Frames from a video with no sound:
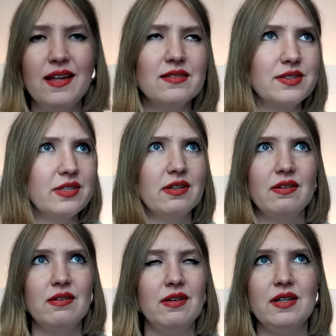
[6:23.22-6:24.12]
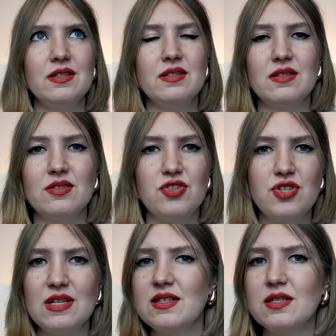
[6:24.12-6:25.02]
And
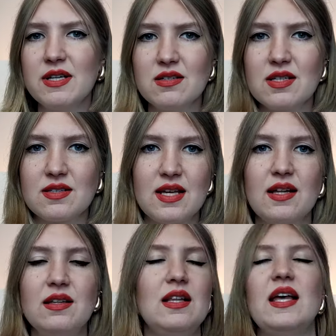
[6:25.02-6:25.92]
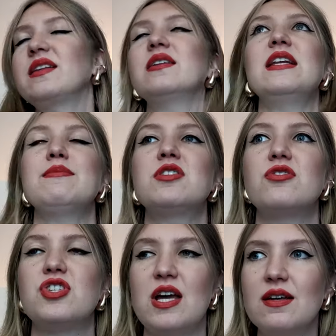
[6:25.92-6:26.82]
it smells exactly like the name
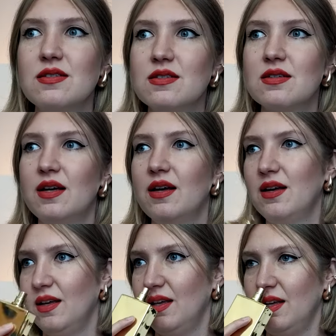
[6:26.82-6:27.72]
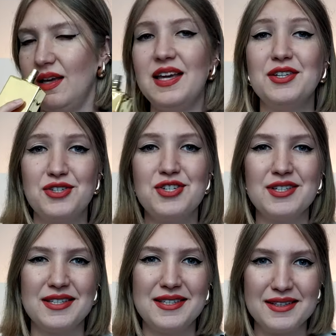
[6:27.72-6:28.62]
suggests. It is
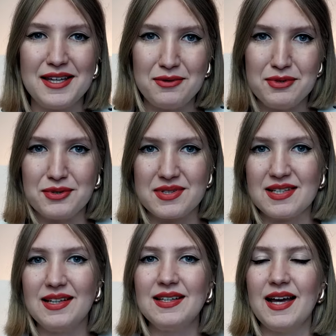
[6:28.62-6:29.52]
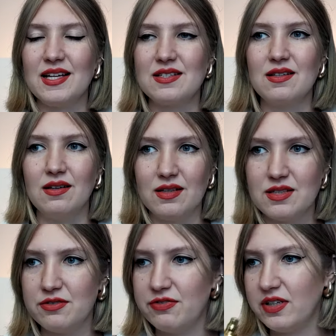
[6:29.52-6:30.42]
just Silky Woods. It has
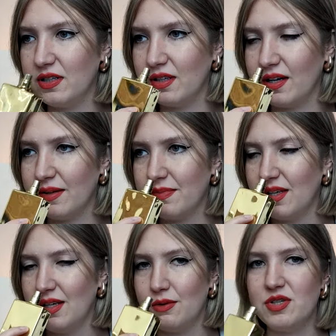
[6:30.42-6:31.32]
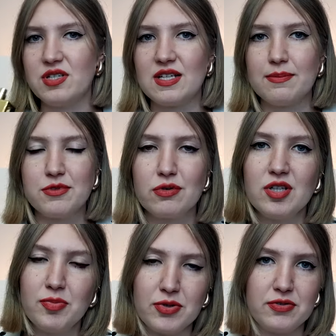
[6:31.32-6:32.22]
lots of vanilla, which is
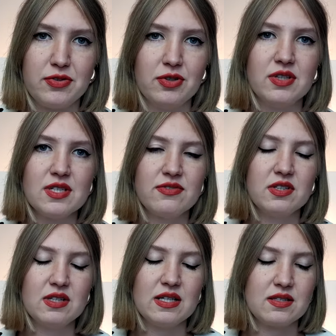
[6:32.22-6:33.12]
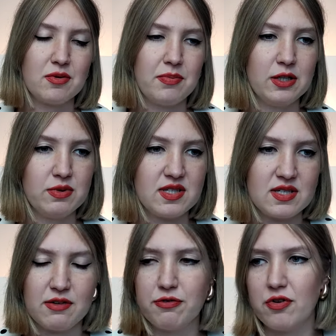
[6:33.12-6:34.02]
absolutely beautiful. This vanilla is combined
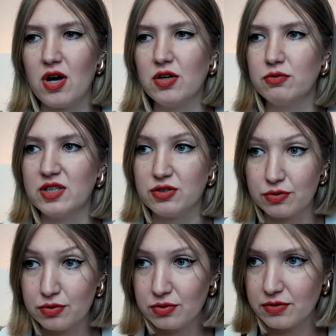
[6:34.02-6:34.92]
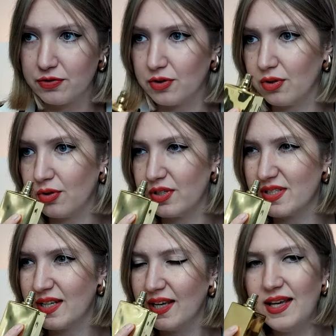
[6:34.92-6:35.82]
with saffron, with oud, of
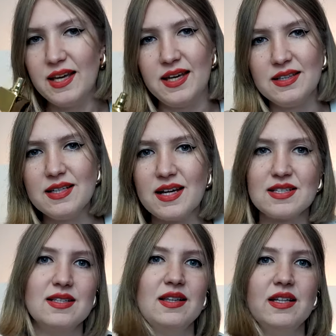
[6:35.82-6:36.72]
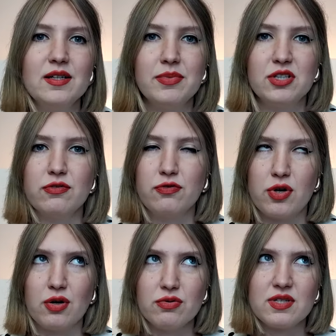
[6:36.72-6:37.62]
course. It has a little bit of
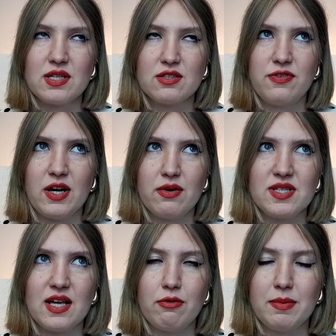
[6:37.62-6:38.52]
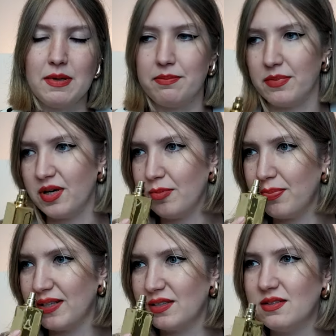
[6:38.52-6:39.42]
rose, as far as I remember,
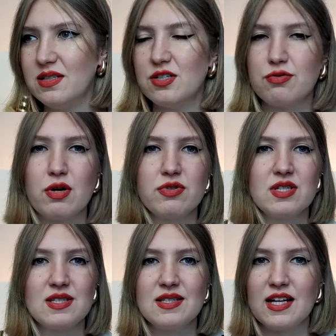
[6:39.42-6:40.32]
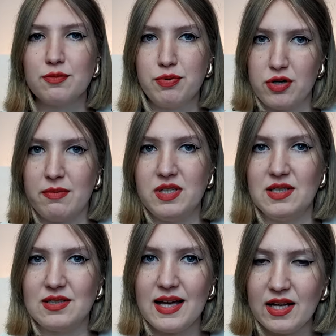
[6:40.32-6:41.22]
but this rose is not
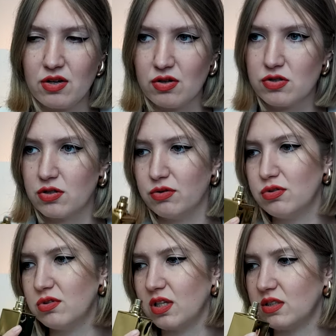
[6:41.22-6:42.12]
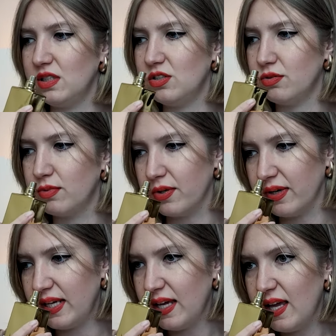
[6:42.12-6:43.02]
prominent at all, so you do not need to
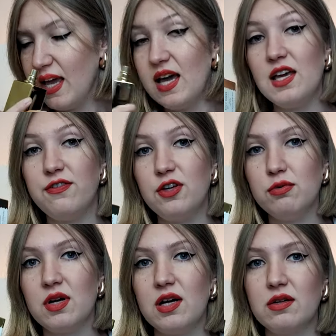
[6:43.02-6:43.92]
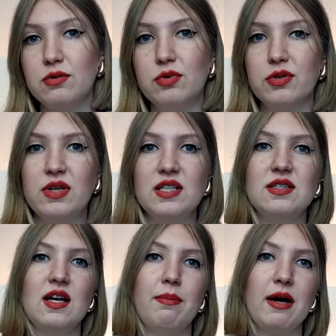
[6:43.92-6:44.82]
worry. If you are
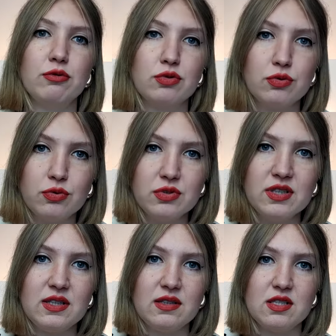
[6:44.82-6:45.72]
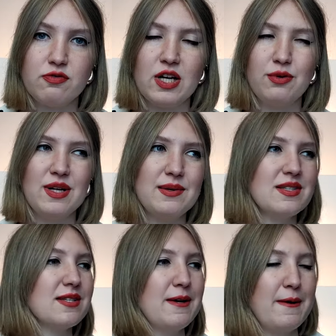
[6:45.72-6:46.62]
worried about oud in this
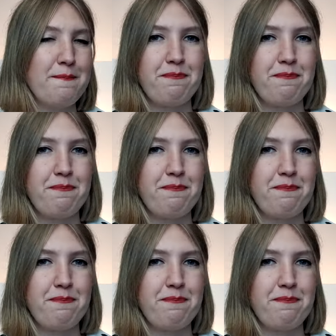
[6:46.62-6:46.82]
fragrance,